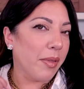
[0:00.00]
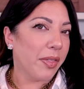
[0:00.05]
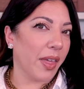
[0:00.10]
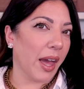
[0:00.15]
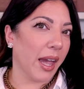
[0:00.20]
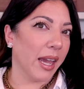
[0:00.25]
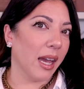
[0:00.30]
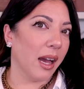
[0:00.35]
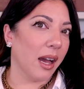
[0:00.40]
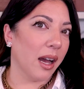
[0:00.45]

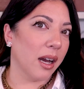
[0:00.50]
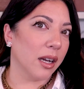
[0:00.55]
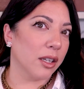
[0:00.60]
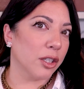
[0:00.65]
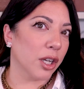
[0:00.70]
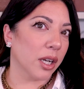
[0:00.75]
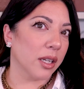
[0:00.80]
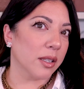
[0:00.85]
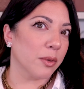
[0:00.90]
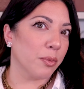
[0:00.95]
They are
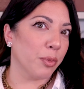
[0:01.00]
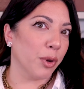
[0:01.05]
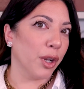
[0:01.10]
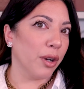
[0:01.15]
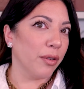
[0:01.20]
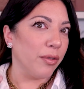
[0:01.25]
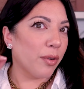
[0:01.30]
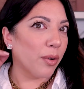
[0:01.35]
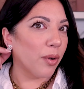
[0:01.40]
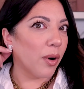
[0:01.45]
just
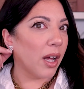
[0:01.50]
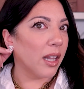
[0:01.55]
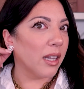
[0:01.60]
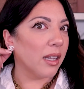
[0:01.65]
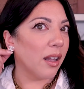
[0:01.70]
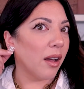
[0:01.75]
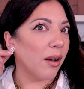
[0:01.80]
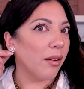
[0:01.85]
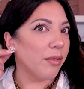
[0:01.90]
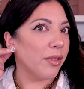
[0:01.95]
beautiful. I
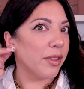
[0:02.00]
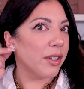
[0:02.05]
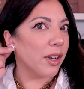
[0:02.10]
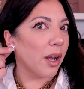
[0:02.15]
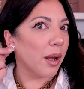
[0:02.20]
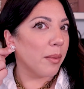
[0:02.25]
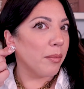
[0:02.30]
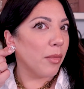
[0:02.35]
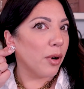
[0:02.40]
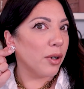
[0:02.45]
love the
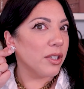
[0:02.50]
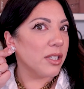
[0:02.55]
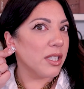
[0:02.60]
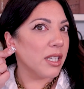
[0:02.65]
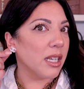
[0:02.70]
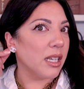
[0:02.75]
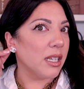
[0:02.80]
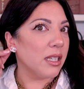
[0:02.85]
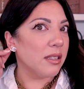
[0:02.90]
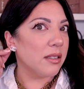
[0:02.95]

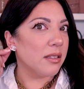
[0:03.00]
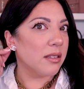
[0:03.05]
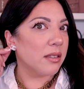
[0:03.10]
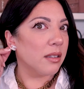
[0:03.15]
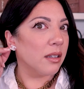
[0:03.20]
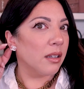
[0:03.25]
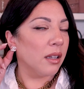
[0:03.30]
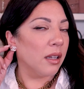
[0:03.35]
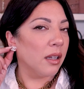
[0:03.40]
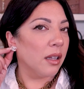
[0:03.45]

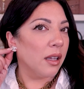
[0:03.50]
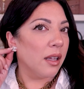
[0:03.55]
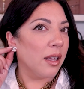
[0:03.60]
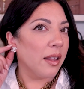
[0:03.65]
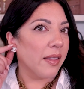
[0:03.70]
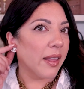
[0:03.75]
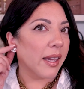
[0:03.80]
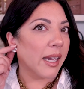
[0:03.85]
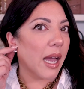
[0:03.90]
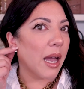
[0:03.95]
diamantes.
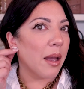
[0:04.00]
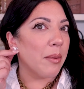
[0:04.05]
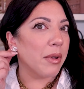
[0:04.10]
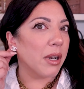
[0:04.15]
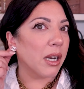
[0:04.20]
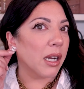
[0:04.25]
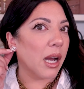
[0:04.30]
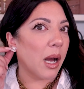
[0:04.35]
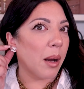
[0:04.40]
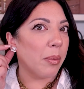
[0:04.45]
They came
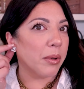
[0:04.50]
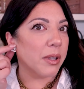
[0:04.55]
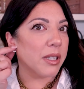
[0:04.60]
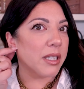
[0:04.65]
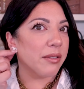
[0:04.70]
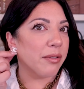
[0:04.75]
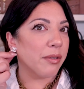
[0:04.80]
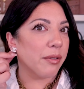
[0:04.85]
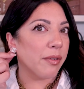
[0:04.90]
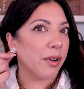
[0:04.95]
in a couple of
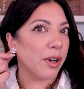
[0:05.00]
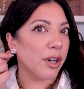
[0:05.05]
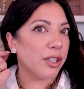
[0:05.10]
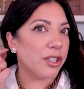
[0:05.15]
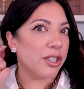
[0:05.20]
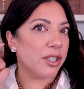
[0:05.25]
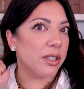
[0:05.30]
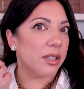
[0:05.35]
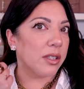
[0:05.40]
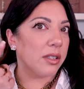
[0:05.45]
different
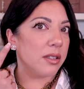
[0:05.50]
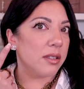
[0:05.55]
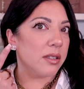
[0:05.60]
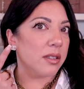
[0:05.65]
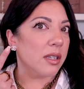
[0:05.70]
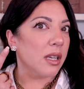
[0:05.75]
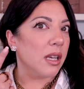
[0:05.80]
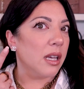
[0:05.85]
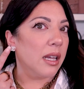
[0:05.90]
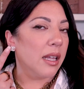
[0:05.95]

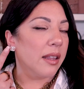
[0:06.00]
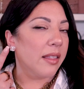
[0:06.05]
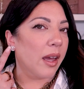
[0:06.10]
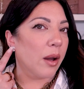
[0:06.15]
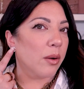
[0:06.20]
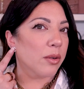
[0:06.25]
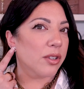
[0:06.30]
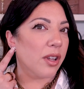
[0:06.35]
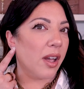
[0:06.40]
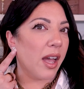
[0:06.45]
versions. They
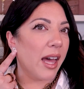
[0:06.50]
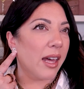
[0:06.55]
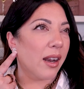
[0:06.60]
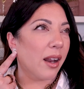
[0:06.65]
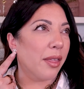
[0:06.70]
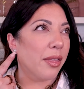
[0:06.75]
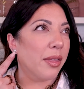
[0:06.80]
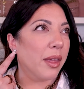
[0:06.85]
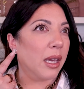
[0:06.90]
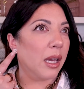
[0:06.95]
also had,
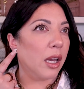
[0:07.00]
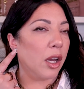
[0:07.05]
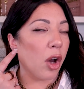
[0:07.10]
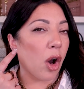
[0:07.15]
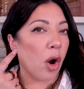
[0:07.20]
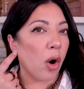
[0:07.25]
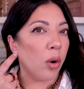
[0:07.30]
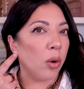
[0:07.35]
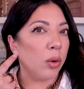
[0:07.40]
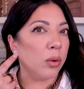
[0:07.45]
I think,
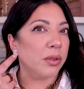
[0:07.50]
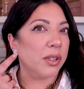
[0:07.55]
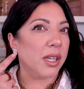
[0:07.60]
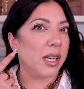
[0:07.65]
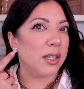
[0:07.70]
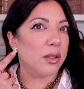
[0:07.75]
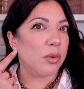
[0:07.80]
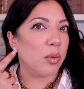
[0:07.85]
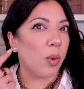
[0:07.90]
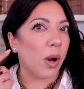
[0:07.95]
gold
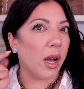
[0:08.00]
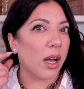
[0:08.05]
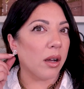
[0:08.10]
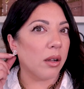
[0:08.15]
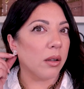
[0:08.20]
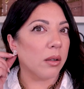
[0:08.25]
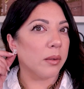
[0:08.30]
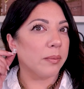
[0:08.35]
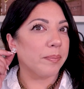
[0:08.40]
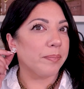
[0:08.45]
as
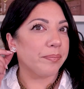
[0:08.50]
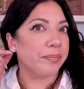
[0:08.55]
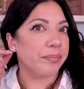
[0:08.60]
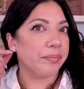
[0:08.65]
well.